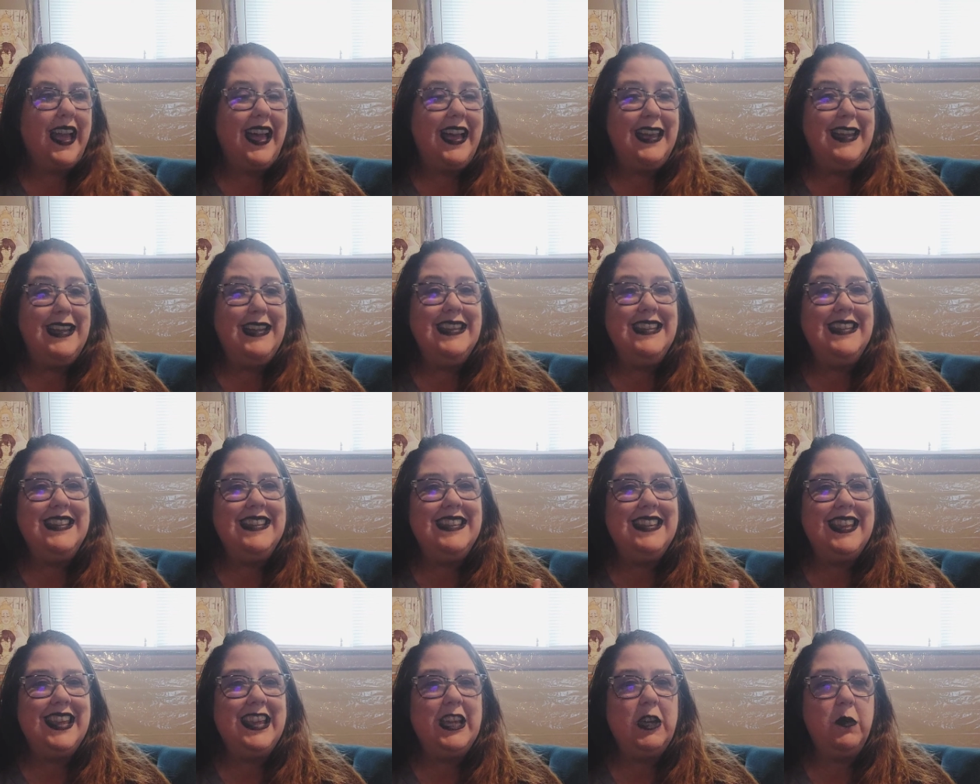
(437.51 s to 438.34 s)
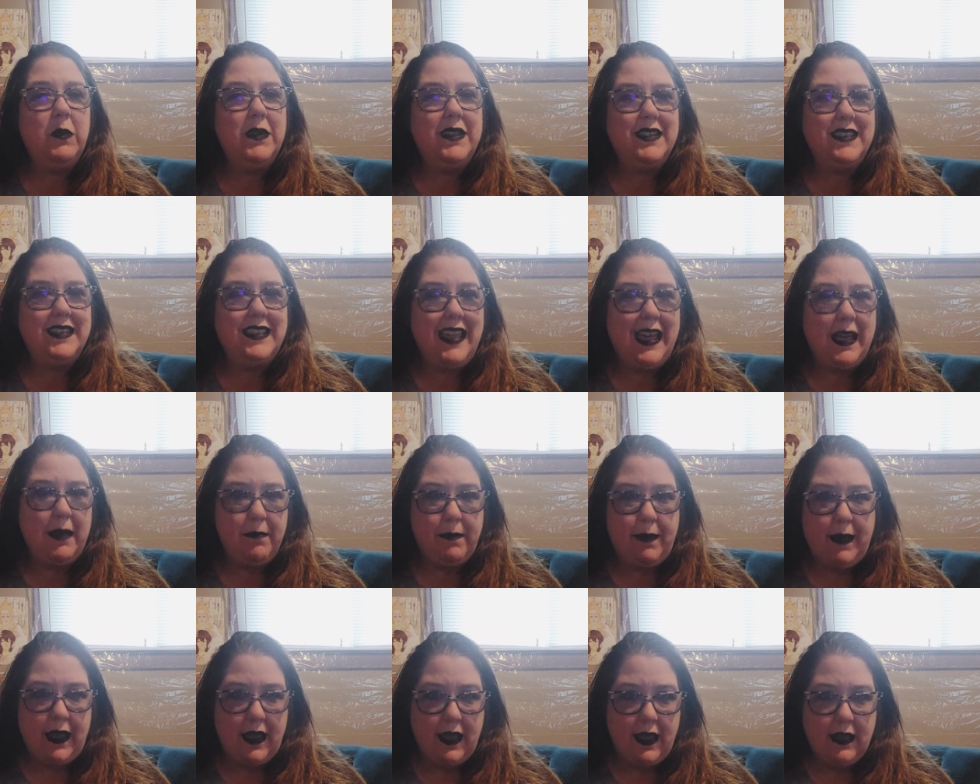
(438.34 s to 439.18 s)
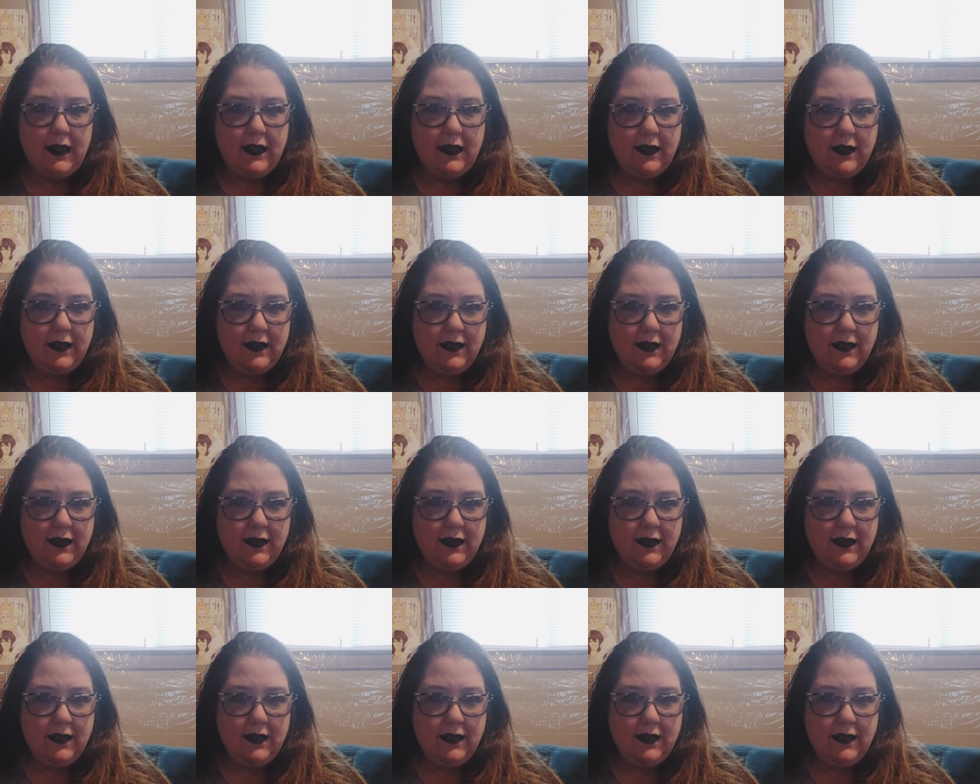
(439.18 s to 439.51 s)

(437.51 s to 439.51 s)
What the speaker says: I didn't think it was that bad.